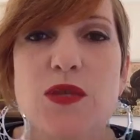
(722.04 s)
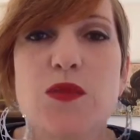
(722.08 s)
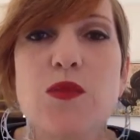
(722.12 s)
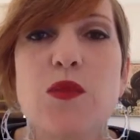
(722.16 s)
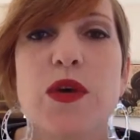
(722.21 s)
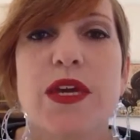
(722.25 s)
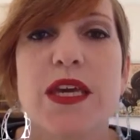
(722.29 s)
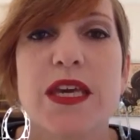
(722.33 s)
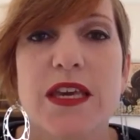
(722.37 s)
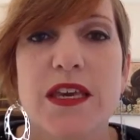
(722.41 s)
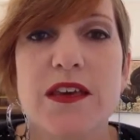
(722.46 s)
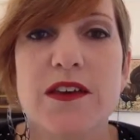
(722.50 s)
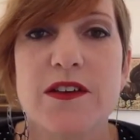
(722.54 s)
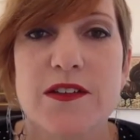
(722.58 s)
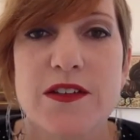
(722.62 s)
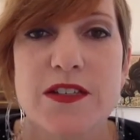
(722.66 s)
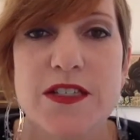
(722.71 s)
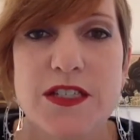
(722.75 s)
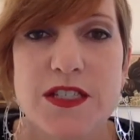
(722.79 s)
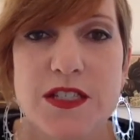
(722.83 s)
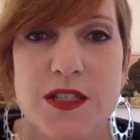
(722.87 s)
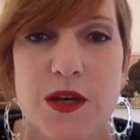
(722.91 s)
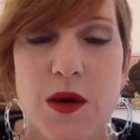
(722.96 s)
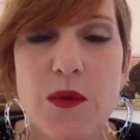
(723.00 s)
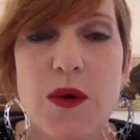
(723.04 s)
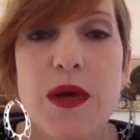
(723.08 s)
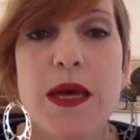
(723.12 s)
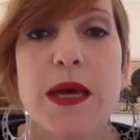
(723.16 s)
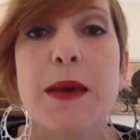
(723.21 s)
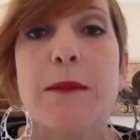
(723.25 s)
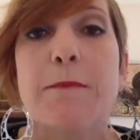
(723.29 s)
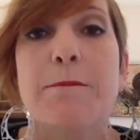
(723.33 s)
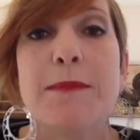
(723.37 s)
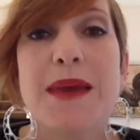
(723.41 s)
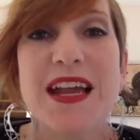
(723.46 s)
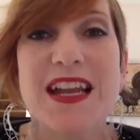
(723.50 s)
when we heal. And so
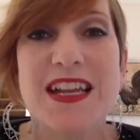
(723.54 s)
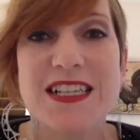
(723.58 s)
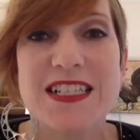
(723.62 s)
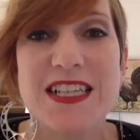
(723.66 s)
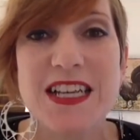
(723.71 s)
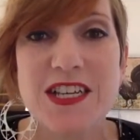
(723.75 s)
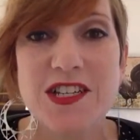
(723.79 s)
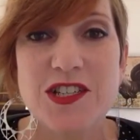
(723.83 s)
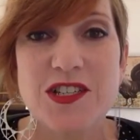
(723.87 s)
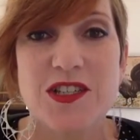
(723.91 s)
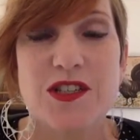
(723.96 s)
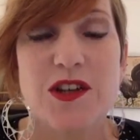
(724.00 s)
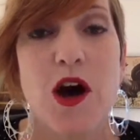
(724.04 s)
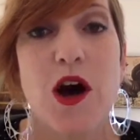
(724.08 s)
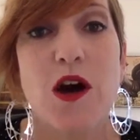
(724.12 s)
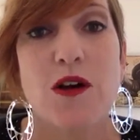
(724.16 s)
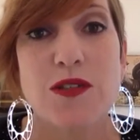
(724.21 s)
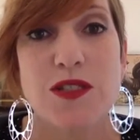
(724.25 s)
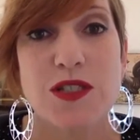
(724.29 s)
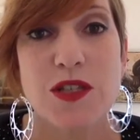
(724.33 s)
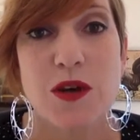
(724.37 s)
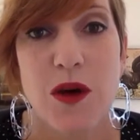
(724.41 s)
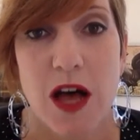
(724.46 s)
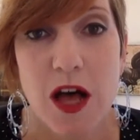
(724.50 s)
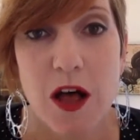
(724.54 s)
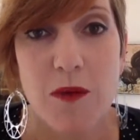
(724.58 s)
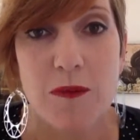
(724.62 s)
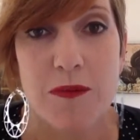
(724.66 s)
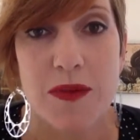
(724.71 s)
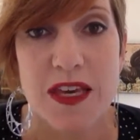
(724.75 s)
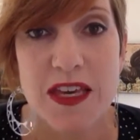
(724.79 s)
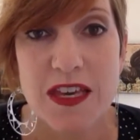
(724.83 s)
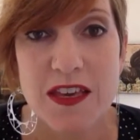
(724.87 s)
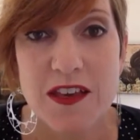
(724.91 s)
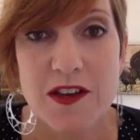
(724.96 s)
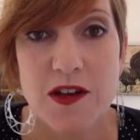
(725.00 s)
meditation also helped
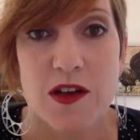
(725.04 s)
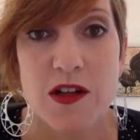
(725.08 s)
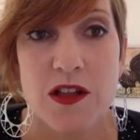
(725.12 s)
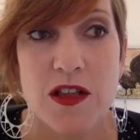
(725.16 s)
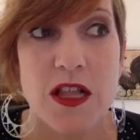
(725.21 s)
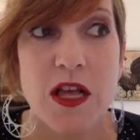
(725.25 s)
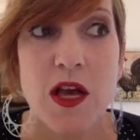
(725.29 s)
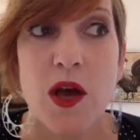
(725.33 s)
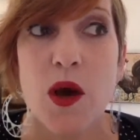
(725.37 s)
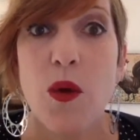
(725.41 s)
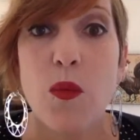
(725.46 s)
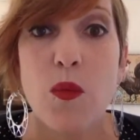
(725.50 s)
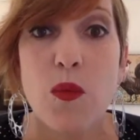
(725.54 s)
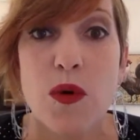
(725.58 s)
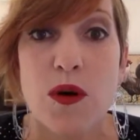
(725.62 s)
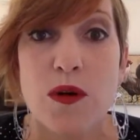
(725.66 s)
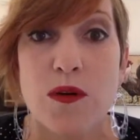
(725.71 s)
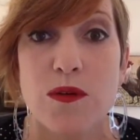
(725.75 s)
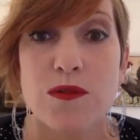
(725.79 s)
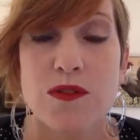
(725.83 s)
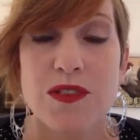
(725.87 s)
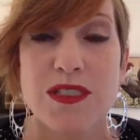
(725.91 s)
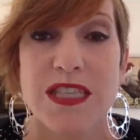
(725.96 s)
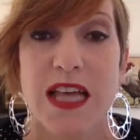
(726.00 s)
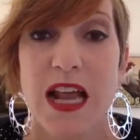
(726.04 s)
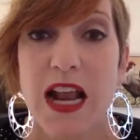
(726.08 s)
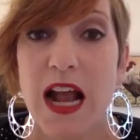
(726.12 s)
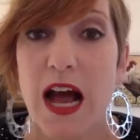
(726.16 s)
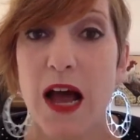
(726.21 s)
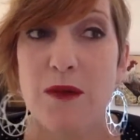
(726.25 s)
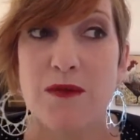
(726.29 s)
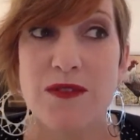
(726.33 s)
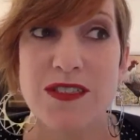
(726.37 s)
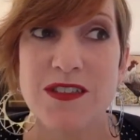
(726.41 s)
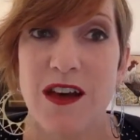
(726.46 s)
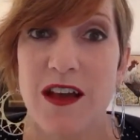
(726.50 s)
me heal wounds that
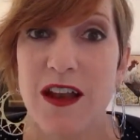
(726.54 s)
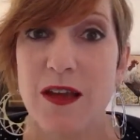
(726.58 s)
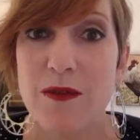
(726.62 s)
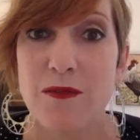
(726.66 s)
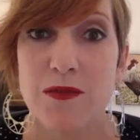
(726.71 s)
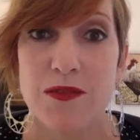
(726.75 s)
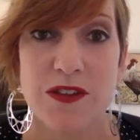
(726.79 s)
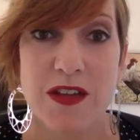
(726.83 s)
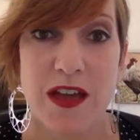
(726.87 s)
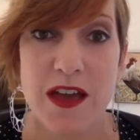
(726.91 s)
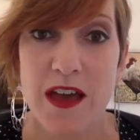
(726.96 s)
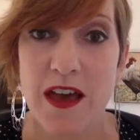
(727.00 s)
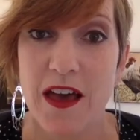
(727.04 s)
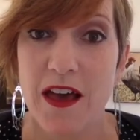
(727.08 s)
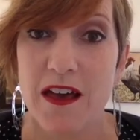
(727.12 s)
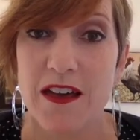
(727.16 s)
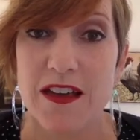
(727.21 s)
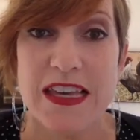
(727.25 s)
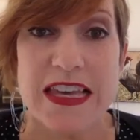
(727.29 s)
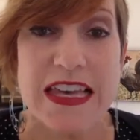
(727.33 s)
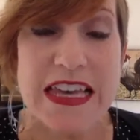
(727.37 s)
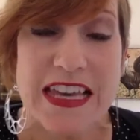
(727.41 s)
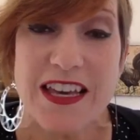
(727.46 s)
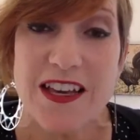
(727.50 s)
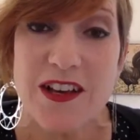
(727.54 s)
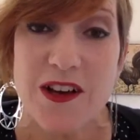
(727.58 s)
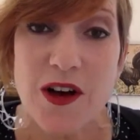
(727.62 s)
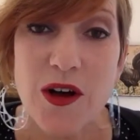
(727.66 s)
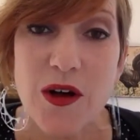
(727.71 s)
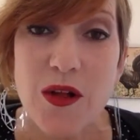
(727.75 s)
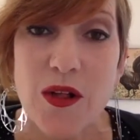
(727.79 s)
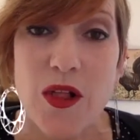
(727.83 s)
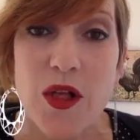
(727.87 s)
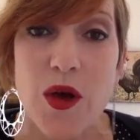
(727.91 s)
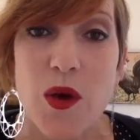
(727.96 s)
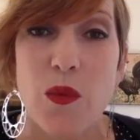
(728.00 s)
I was not able to
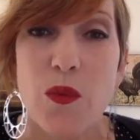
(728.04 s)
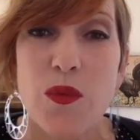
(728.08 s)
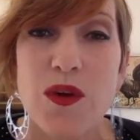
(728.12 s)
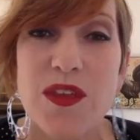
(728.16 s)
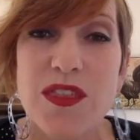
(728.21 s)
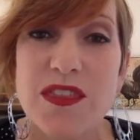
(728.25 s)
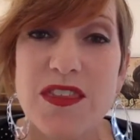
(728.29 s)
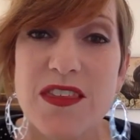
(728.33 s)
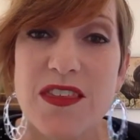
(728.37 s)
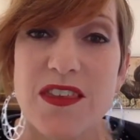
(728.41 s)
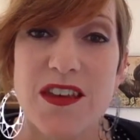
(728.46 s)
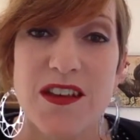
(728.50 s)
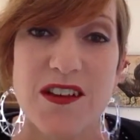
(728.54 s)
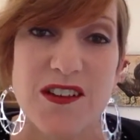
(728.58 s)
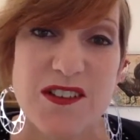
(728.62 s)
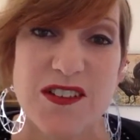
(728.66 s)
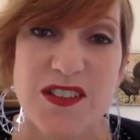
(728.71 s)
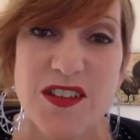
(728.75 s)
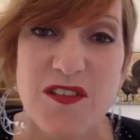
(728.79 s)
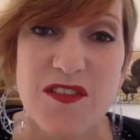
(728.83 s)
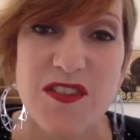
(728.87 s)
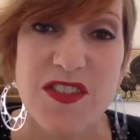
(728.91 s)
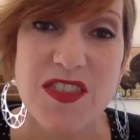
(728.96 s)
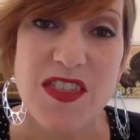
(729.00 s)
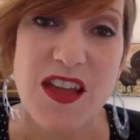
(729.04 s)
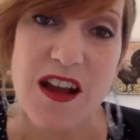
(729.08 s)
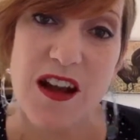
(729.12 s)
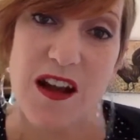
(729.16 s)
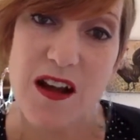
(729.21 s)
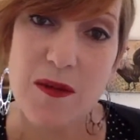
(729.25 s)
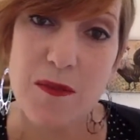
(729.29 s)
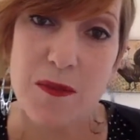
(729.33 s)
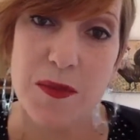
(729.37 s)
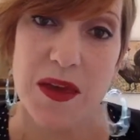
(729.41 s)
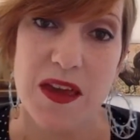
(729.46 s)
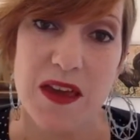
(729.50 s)
heal with years of
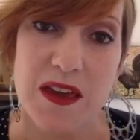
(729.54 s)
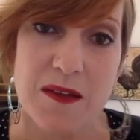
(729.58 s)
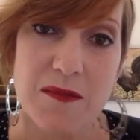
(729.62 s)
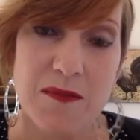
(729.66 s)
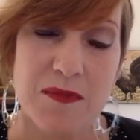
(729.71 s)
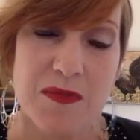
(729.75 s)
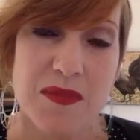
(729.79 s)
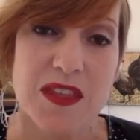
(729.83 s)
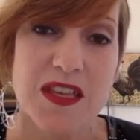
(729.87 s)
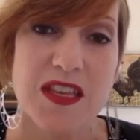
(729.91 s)
therapy.